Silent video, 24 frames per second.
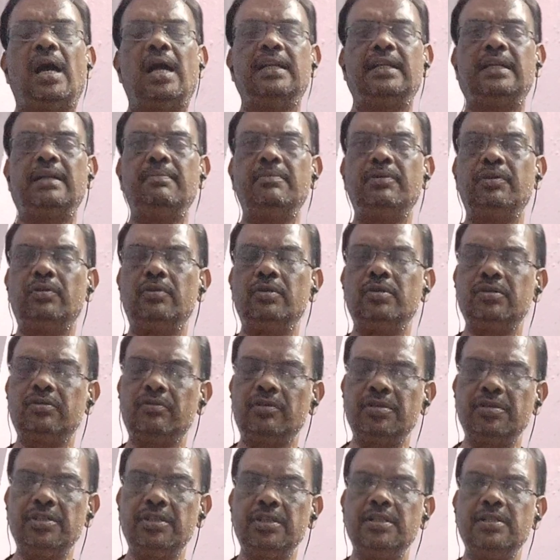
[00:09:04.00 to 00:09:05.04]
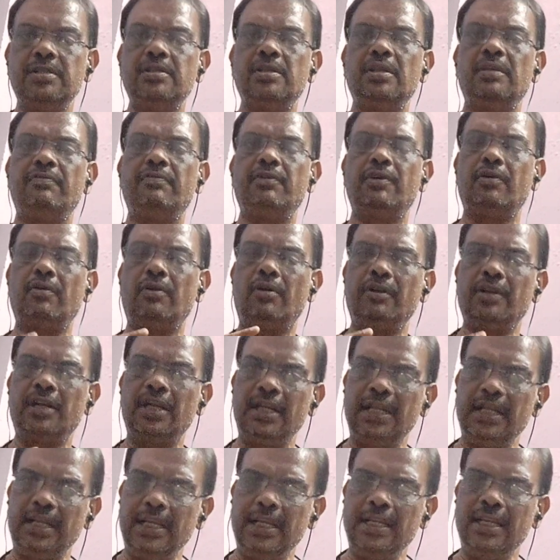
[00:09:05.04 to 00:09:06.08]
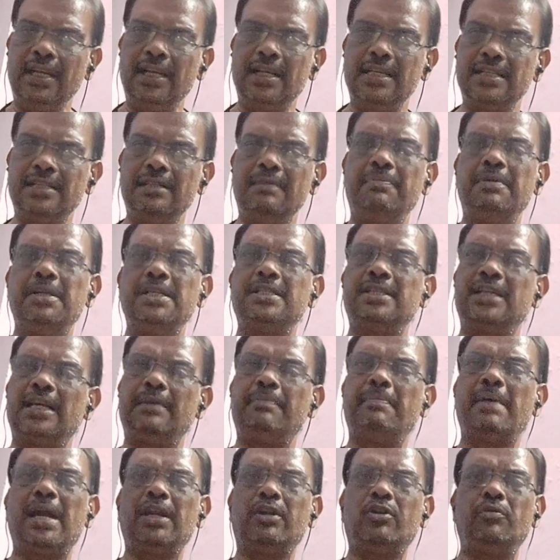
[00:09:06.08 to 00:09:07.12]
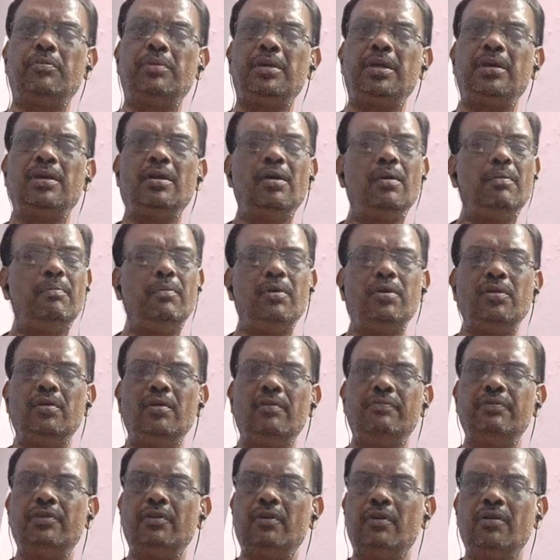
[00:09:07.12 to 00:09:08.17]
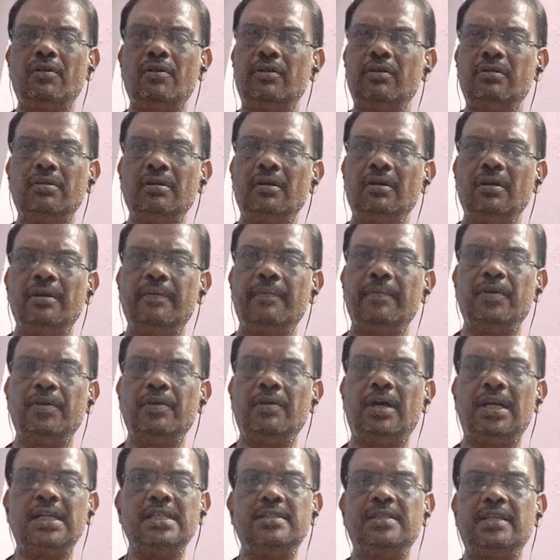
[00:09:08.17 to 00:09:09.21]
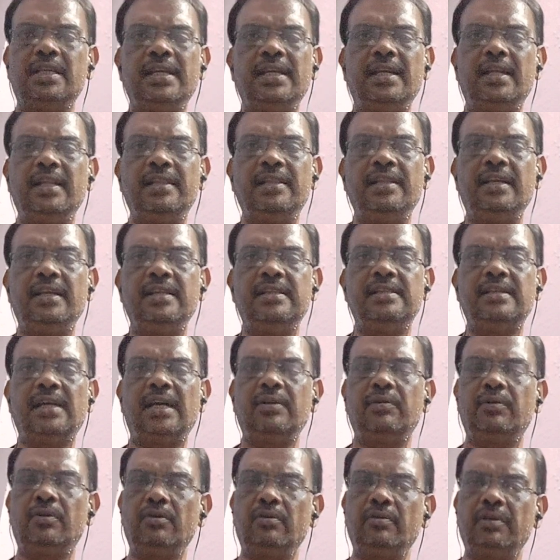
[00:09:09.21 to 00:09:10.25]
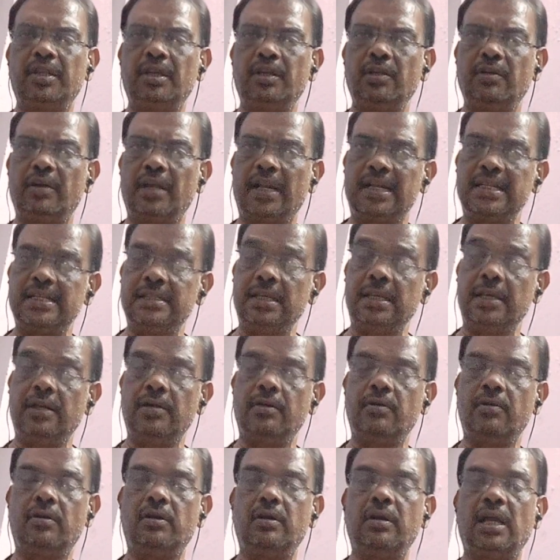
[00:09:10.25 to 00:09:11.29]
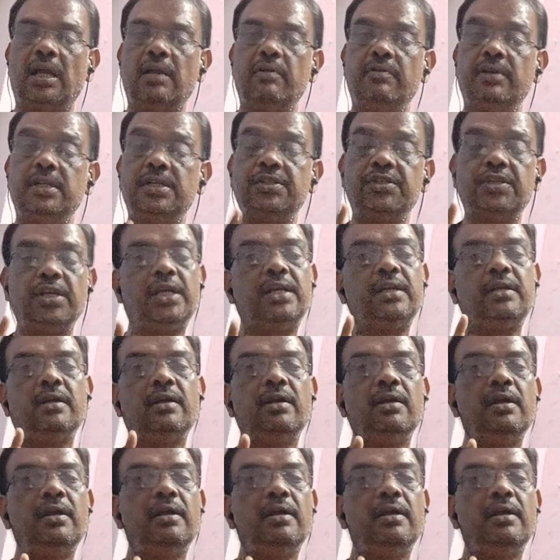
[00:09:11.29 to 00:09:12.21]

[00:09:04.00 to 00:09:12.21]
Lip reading: attempt those questions. If you are not getting any answer, please get back to me. Many of you are not answering anything. So I don't know whether you are answering or not. I will check.